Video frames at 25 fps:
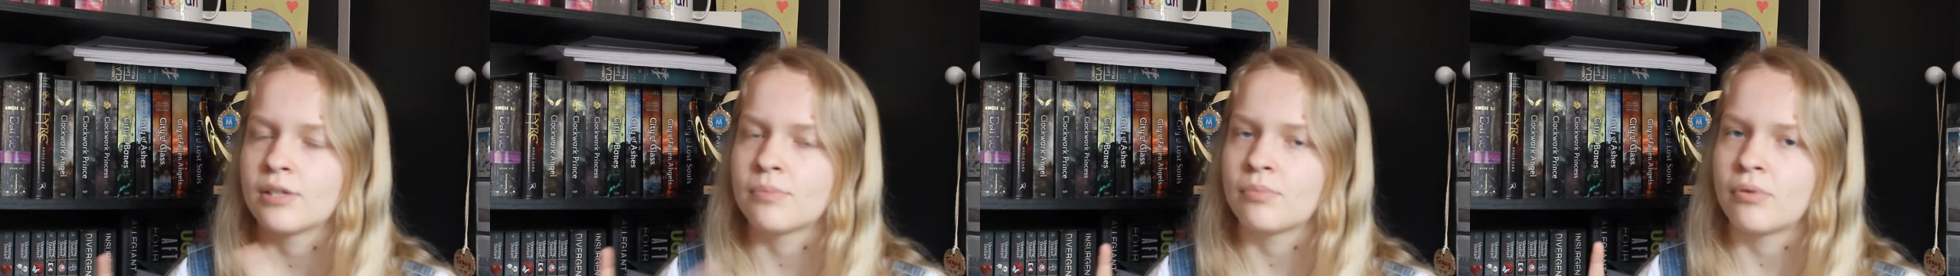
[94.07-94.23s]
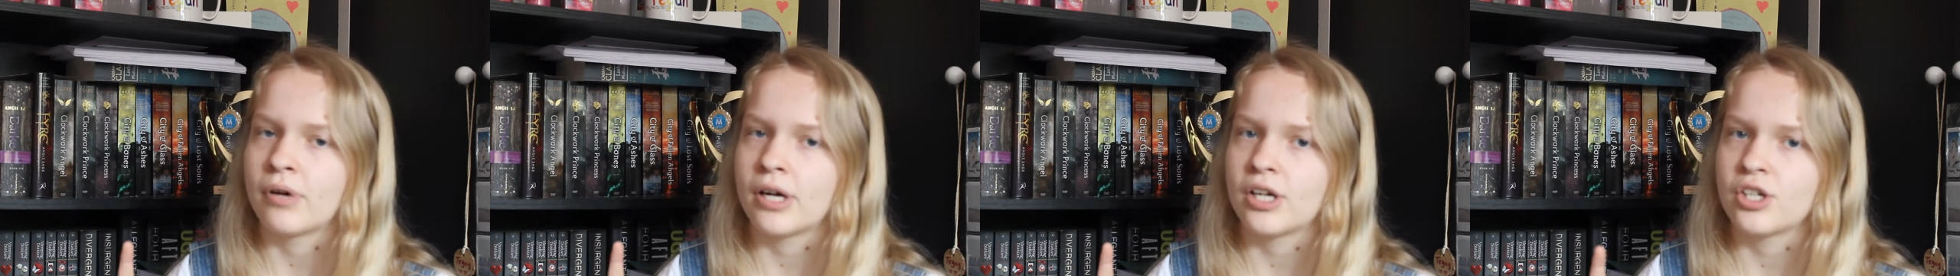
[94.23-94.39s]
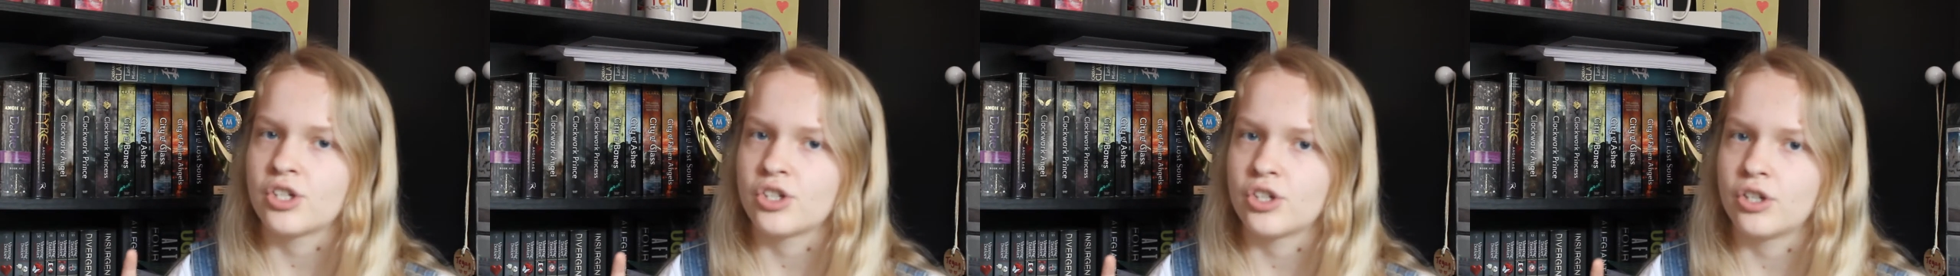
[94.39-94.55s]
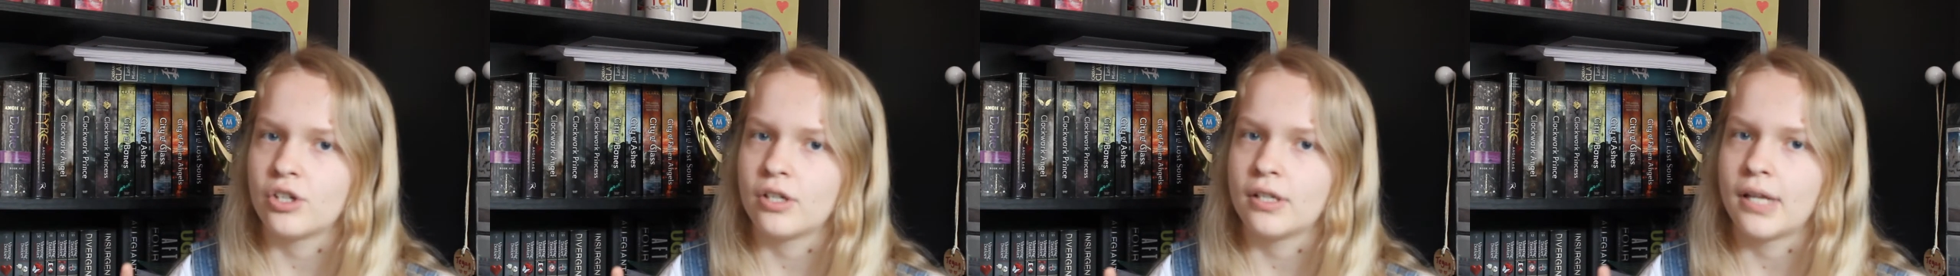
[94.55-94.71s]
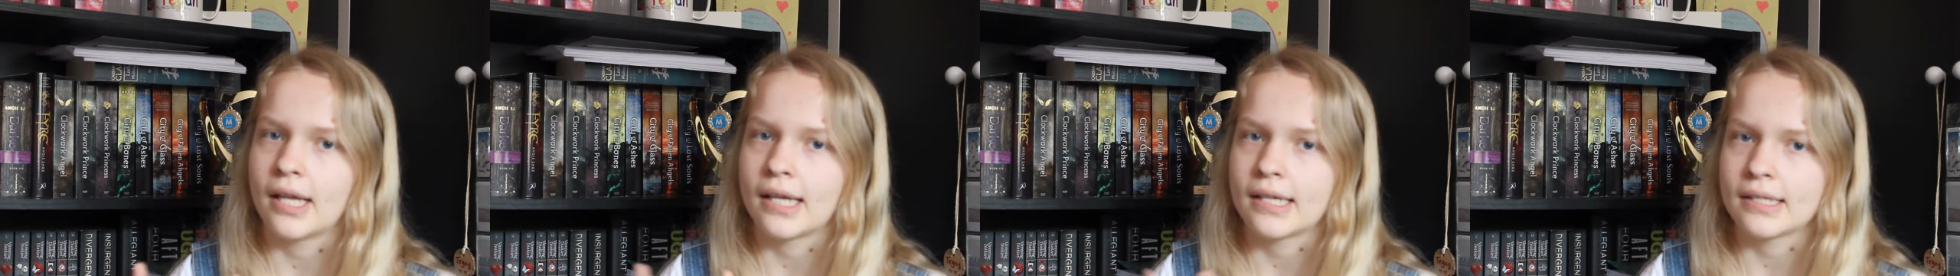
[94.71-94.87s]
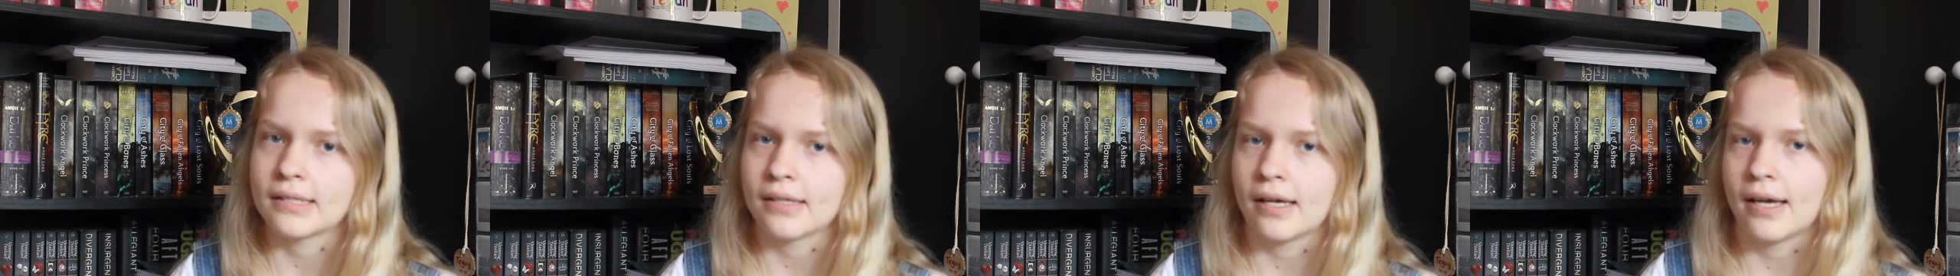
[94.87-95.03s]
depression,
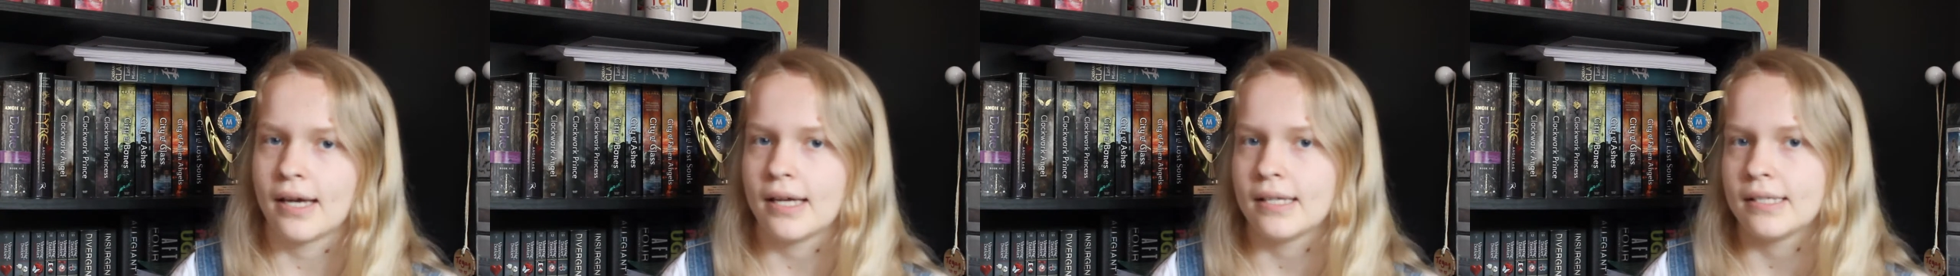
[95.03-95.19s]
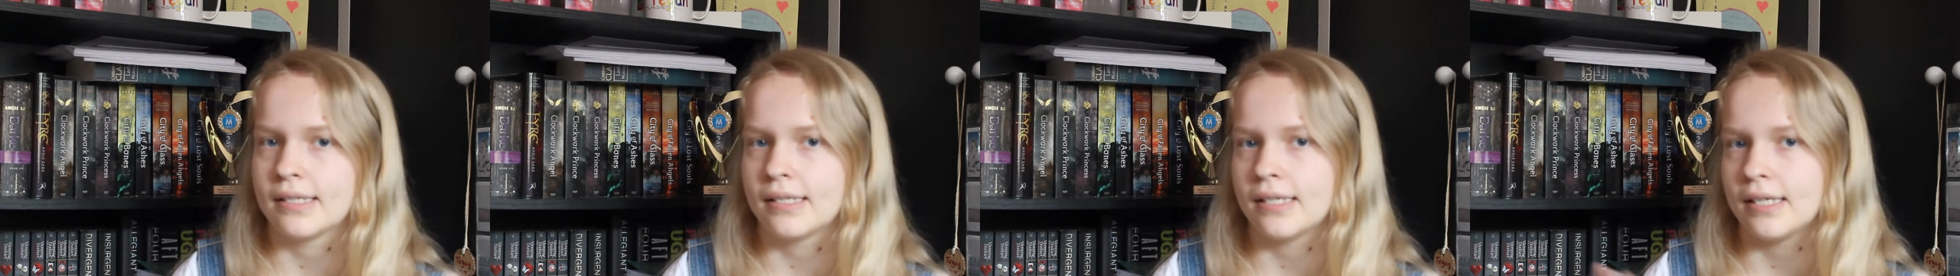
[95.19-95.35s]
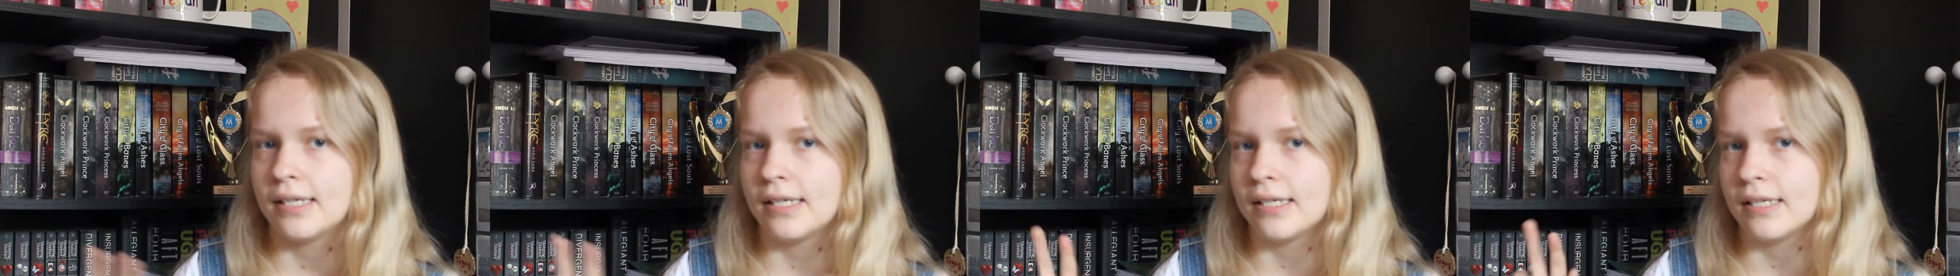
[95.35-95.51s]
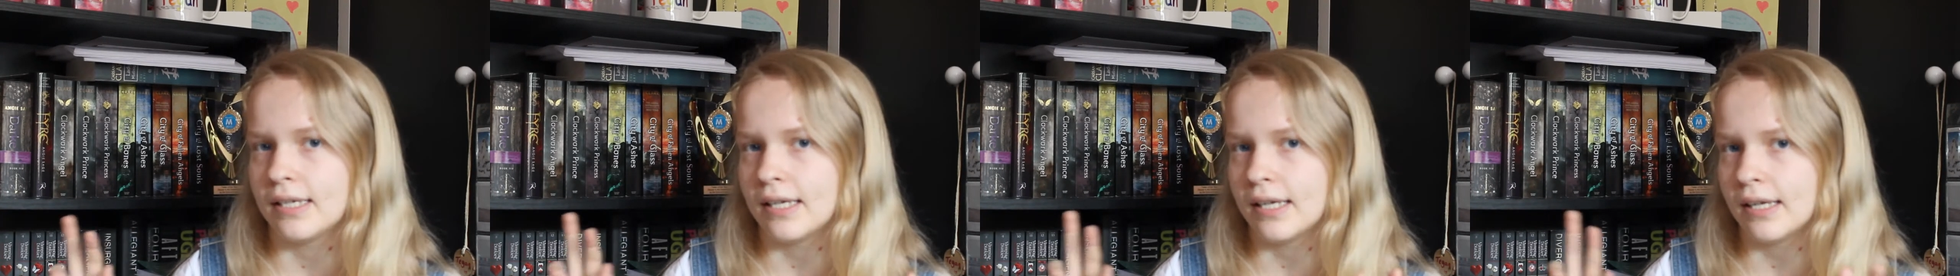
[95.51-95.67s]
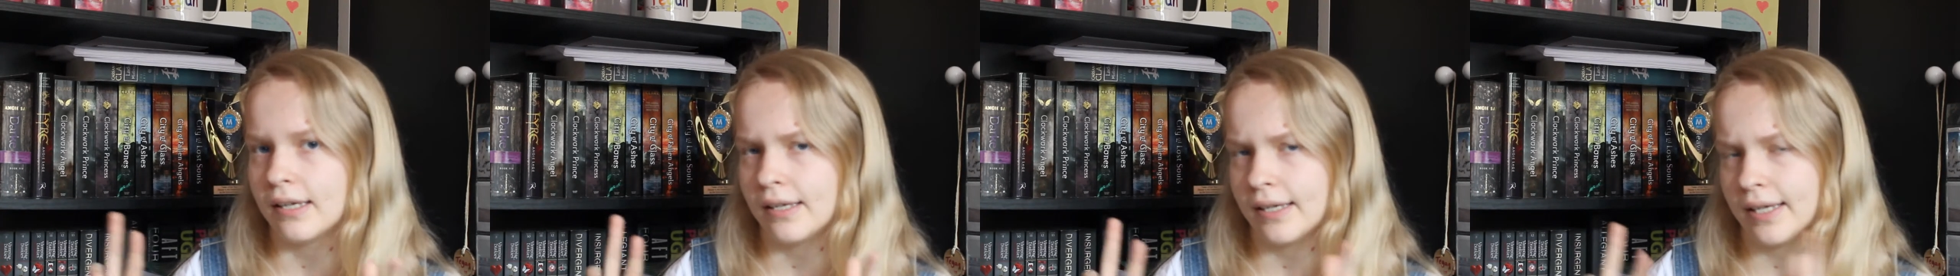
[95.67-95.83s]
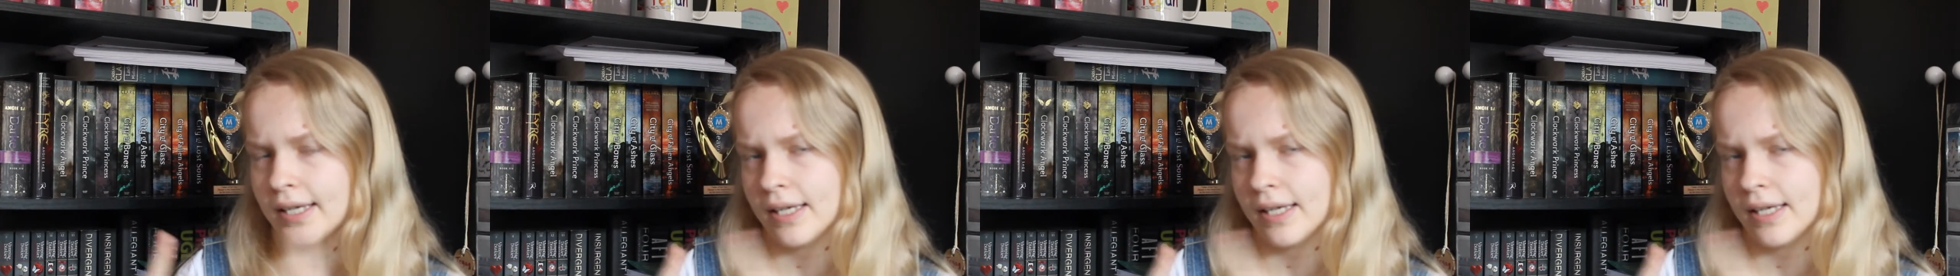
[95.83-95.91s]
anxiety,